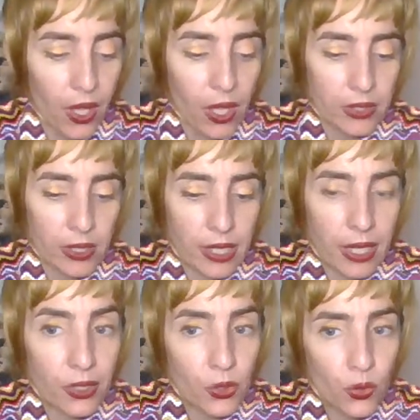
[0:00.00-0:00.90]
That they
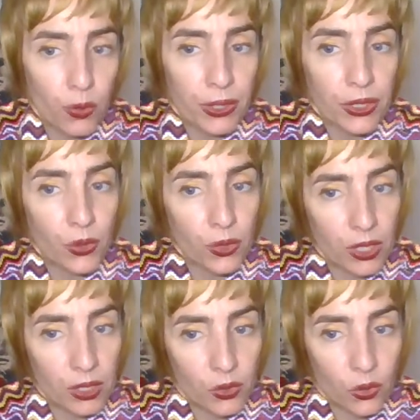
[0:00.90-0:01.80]
knew but you
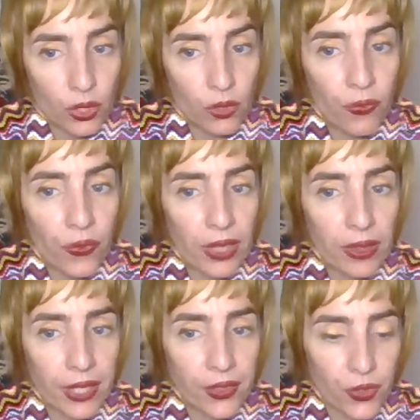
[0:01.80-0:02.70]
didn't know. You feel
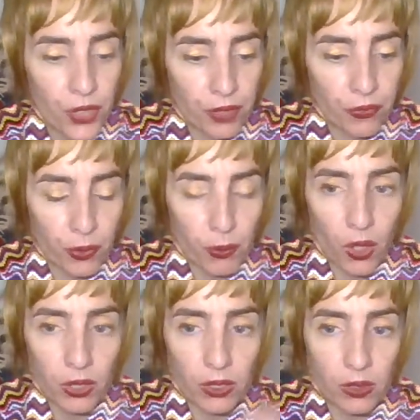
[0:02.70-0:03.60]
like tricked from
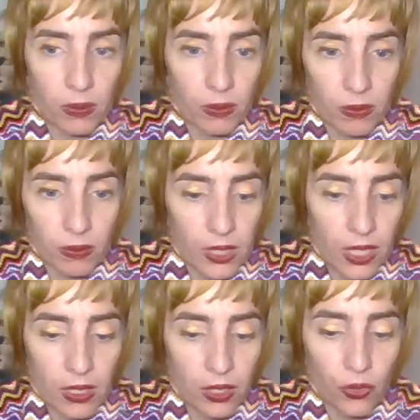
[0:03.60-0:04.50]
all
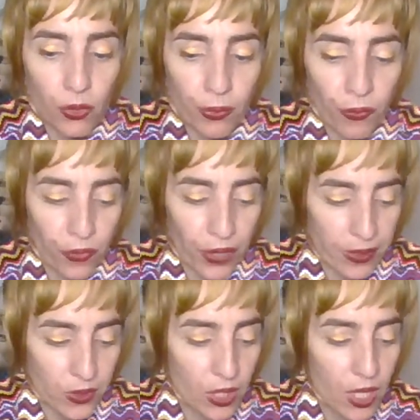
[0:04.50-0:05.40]
this group of
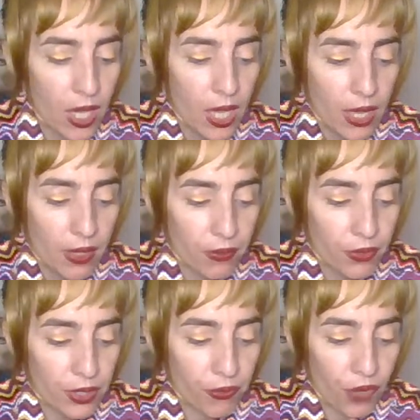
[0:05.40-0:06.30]
friends.
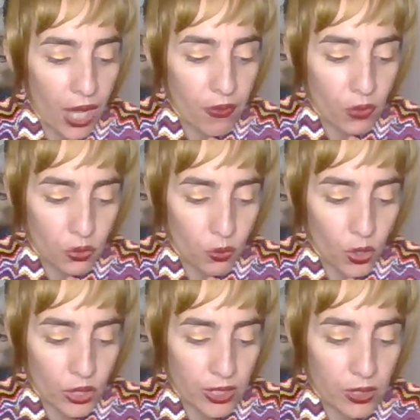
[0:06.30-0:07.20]
With the five of
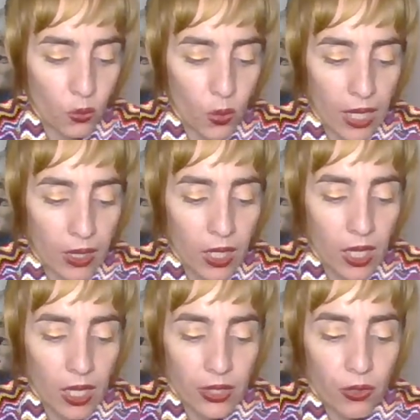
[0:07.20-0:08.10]
swords as well,
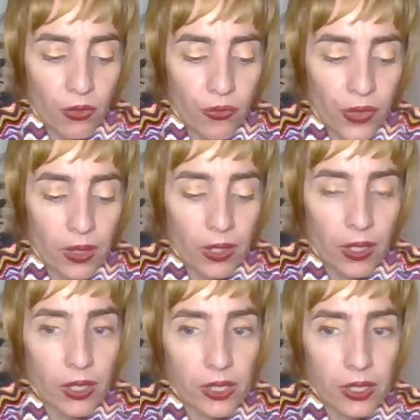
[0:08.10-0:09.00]
you feel
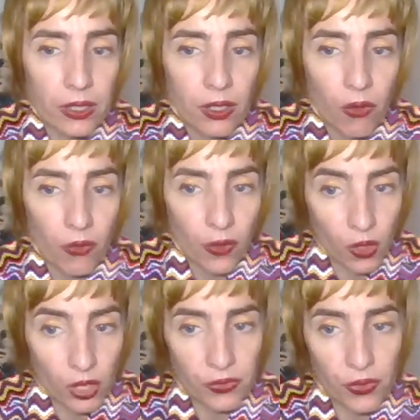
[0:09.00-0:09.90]
hurted, of
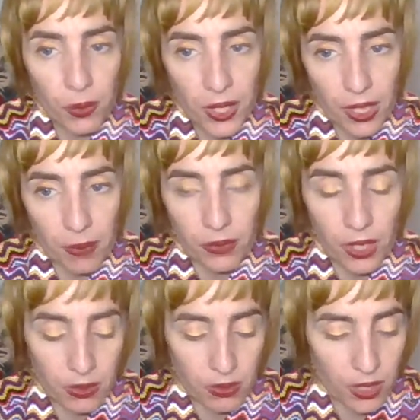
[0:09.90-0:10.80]
course, from him.
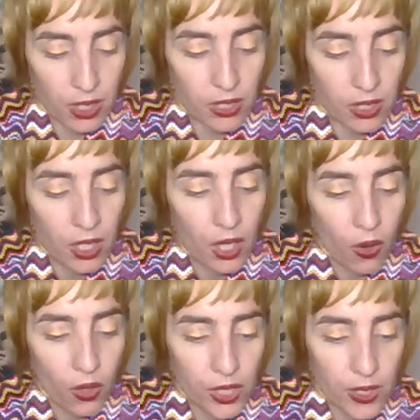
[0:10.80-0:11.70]
That's
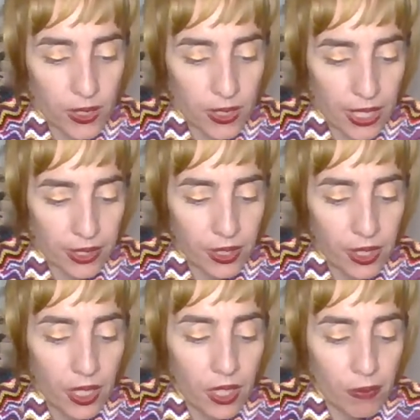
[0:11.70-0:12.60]
already said.
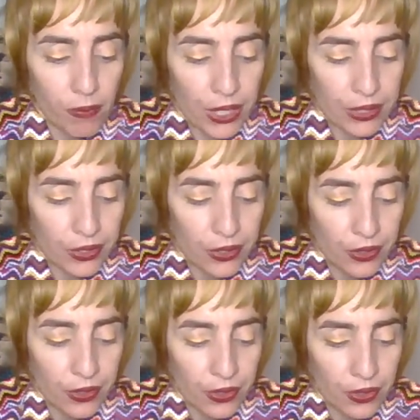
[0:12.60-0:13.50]
But
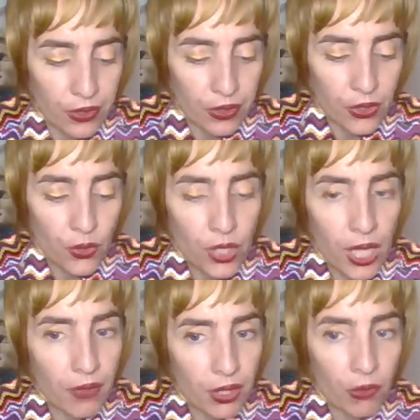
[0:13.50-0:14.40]
you
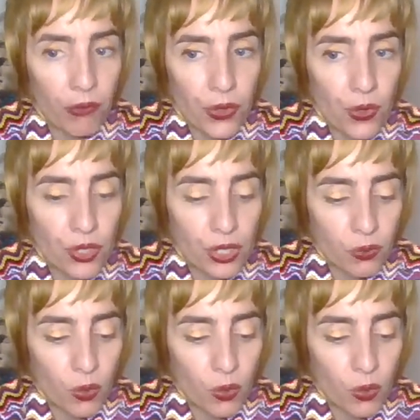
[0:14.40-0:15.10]
have a confusion.